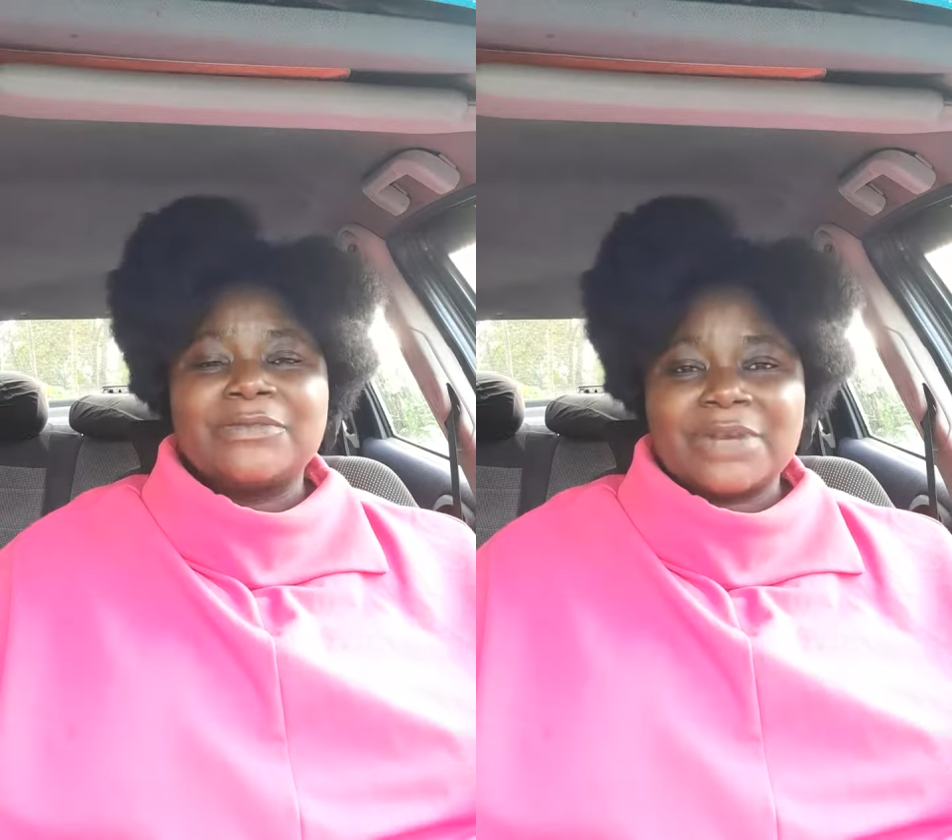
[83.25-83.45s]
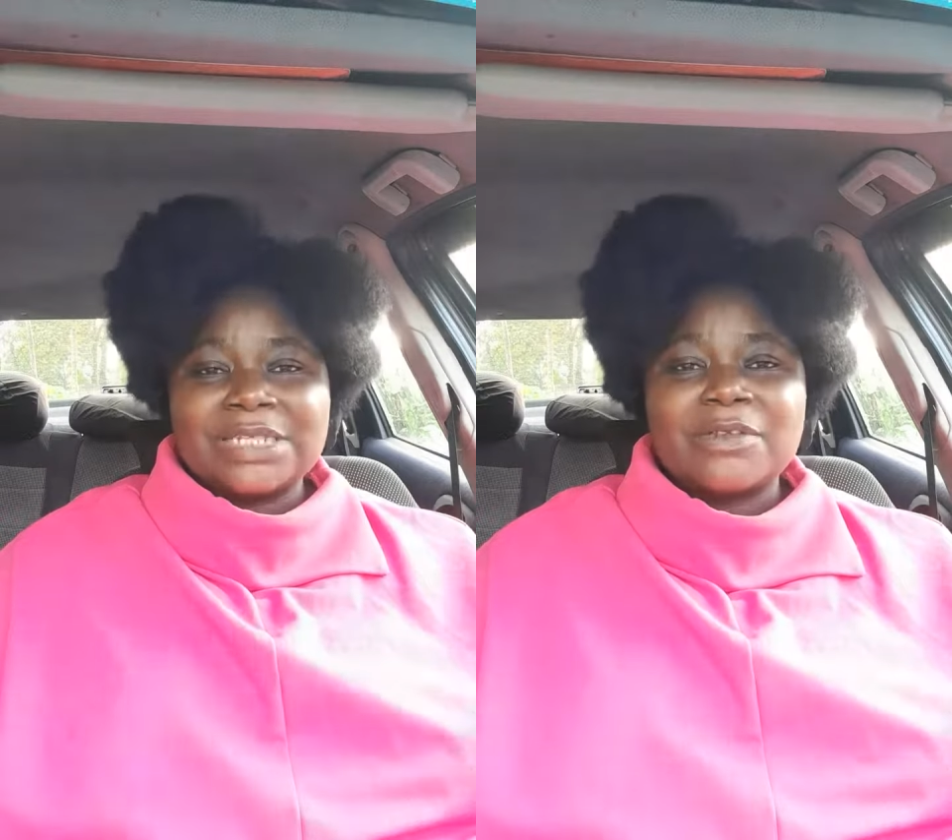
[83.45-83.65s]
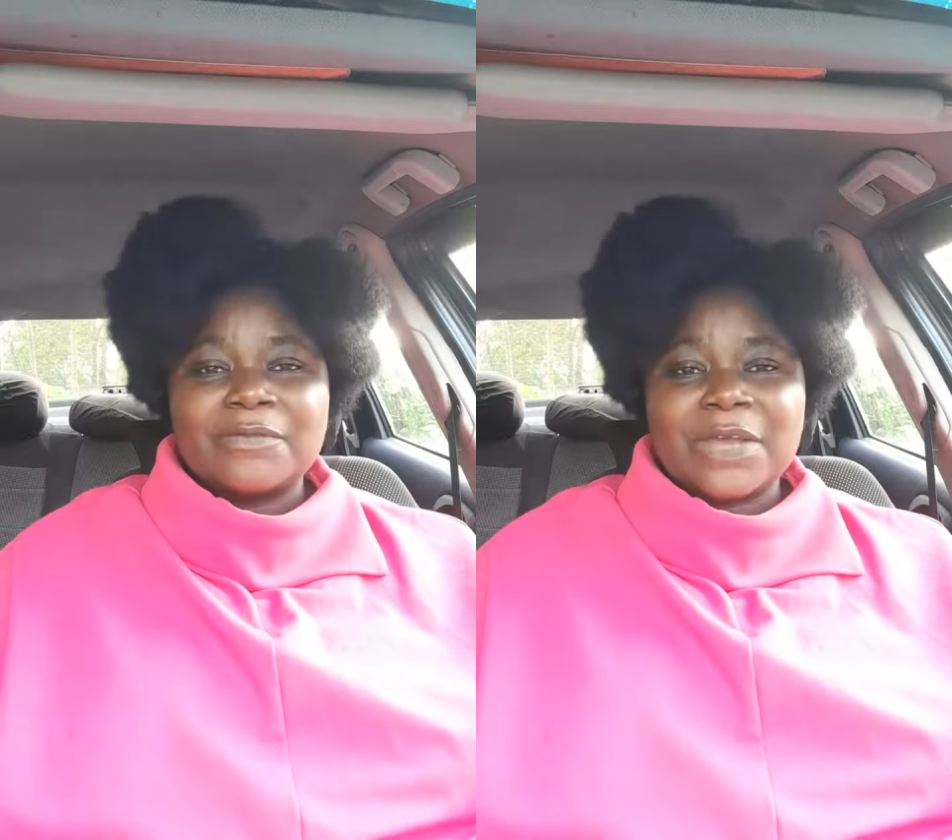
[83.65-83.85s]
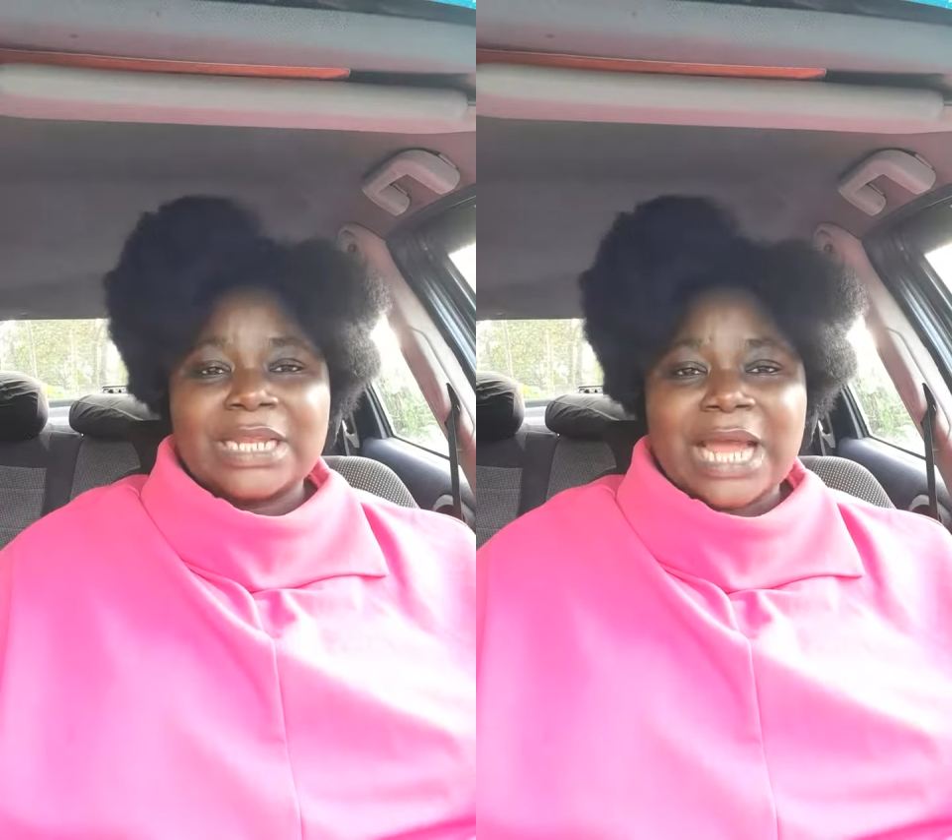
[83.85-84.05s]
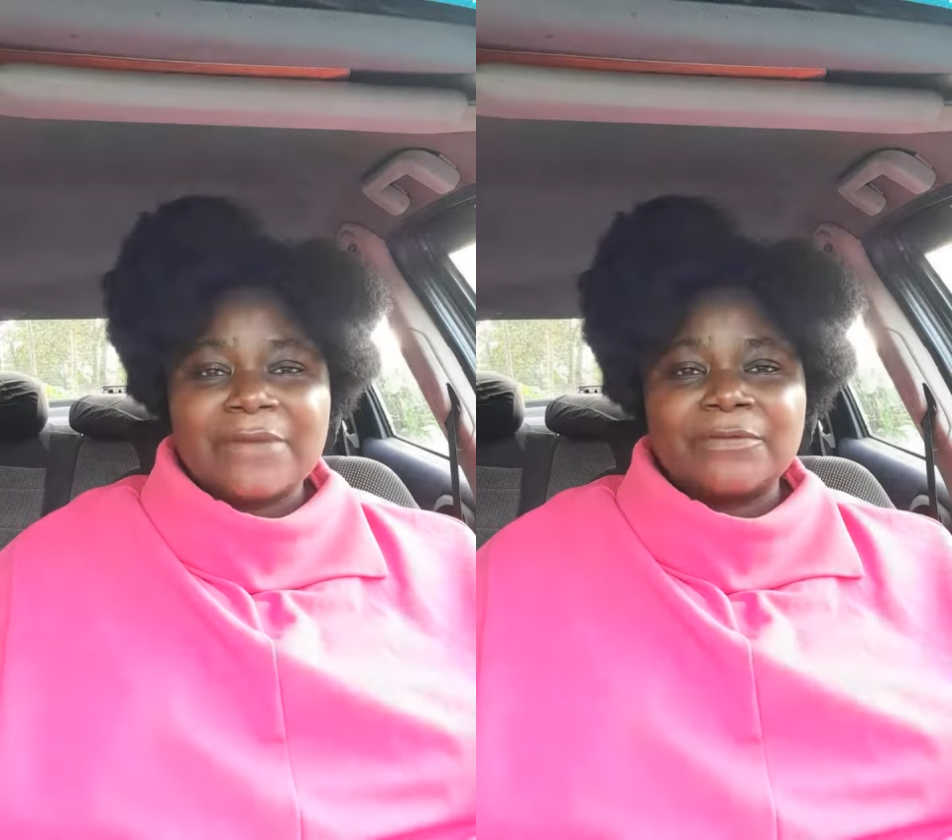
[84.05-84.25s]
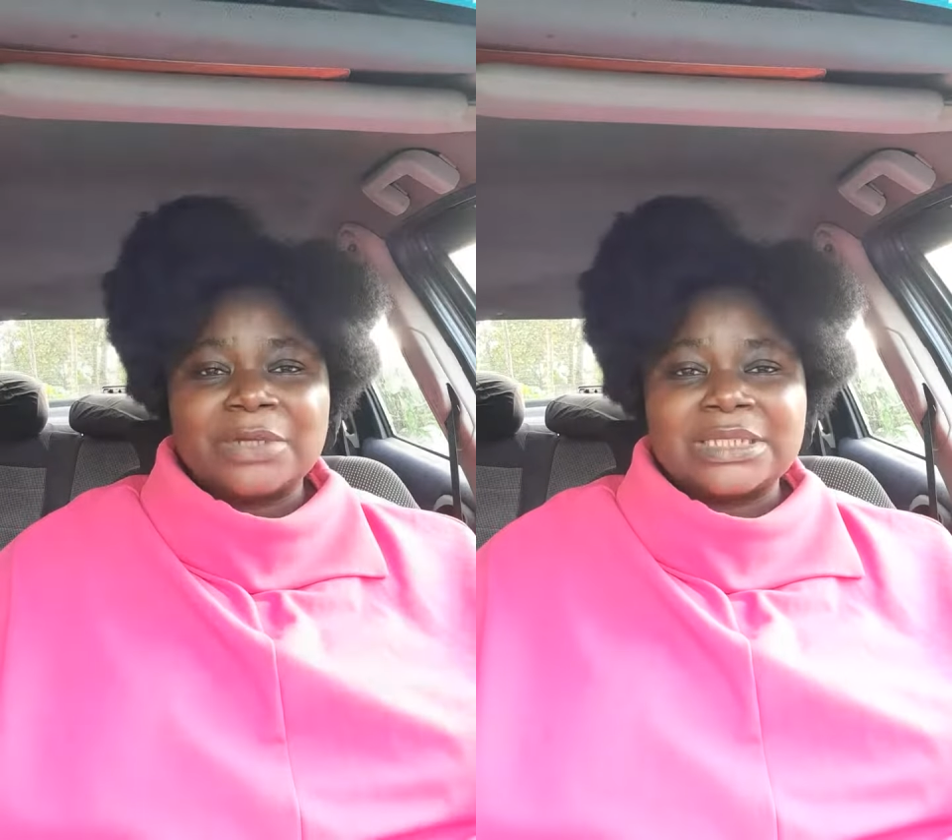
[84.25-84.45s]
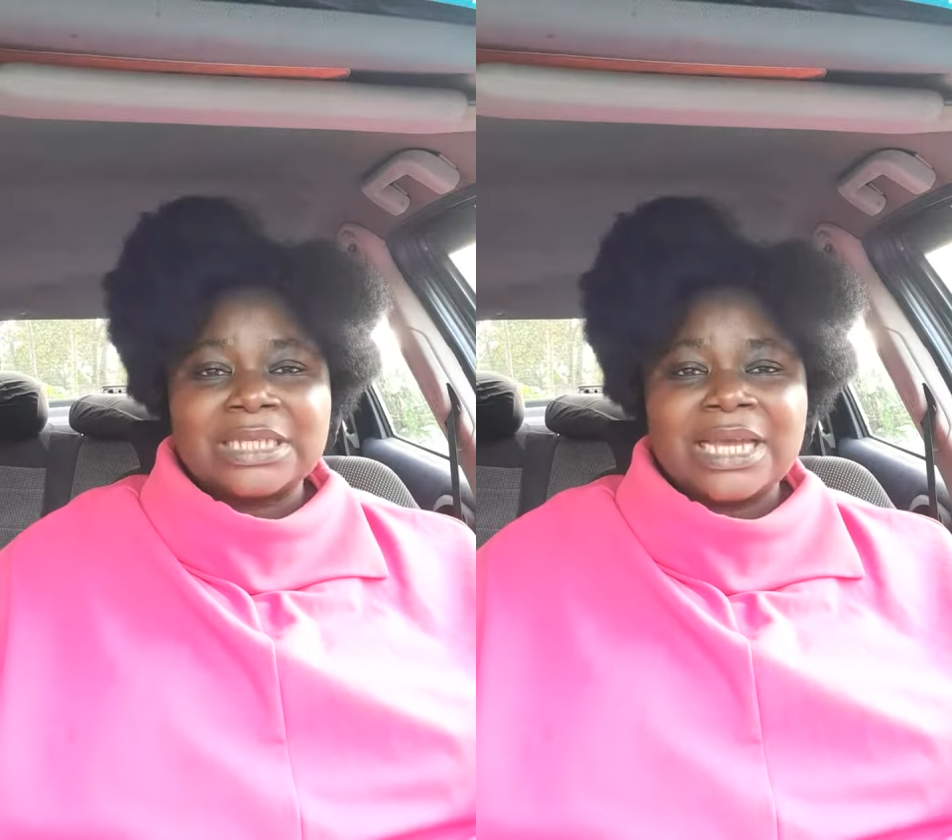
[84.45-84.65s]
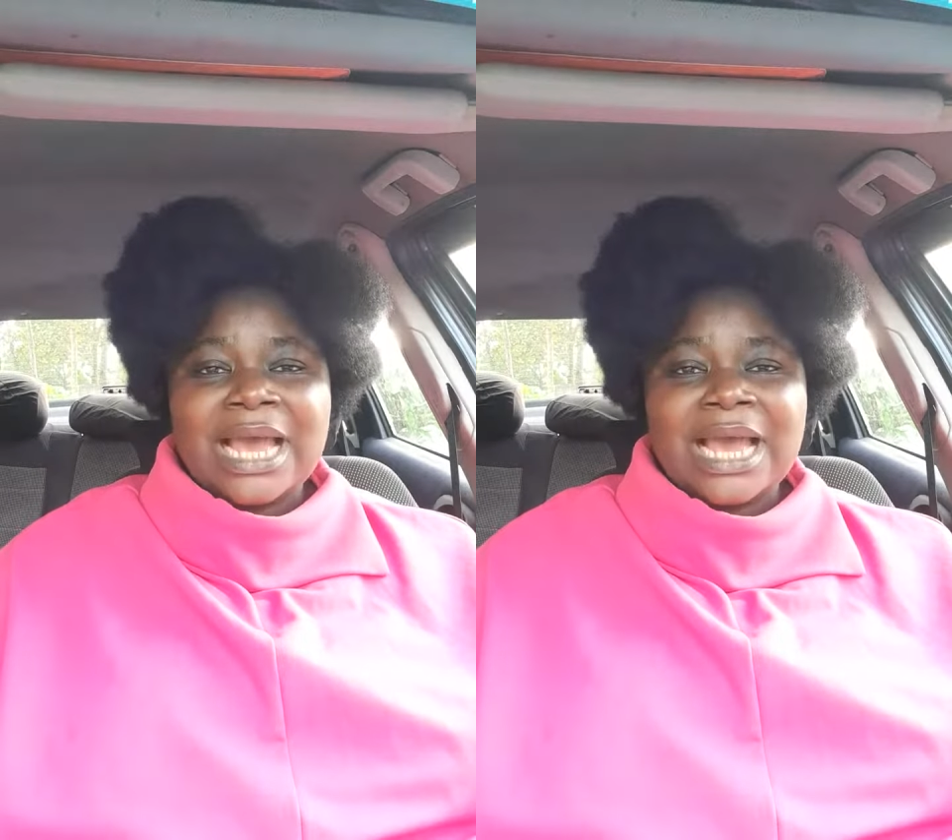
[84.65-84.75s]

the rest of your life with?